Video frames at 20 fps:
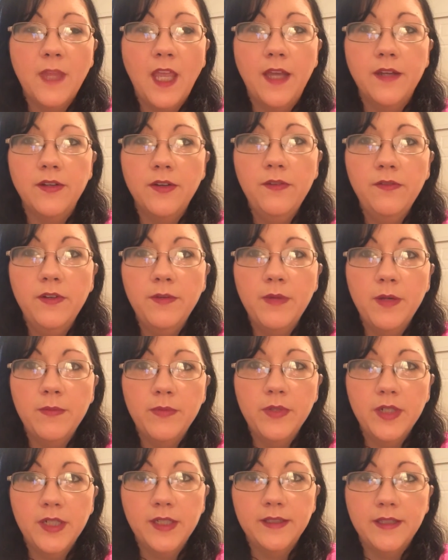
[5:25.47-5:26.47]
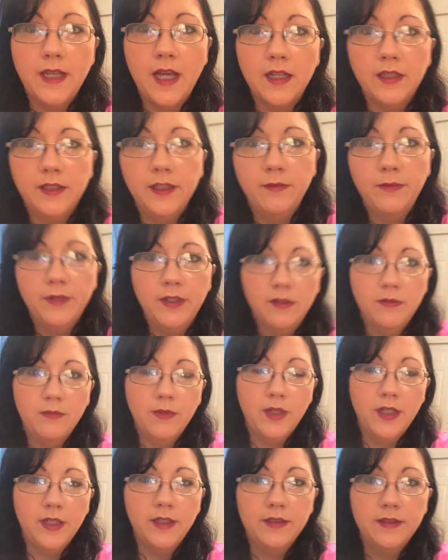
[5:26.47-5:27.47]
I don't remember exactly when it
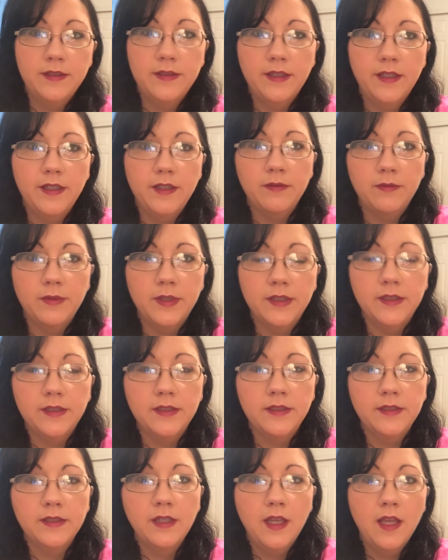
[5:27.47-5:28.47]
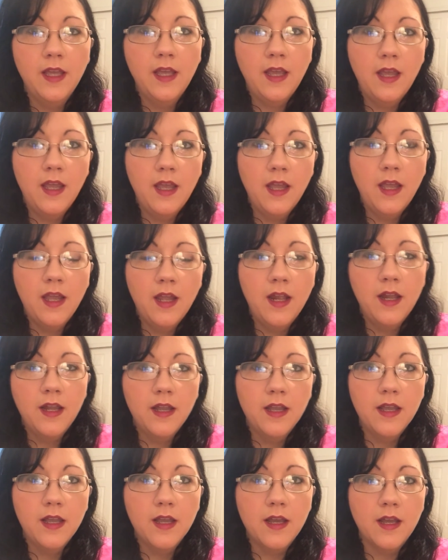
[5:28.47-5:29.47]
was. It was,
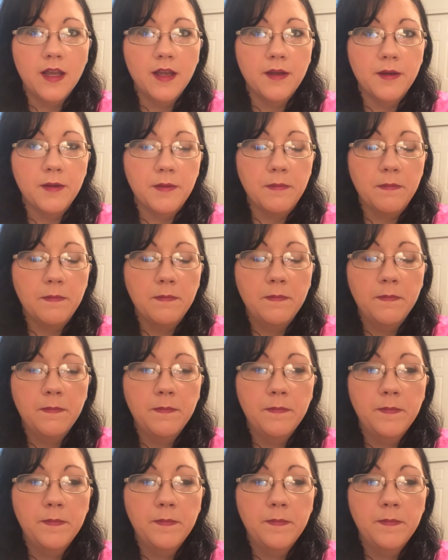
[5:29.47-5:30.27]
um,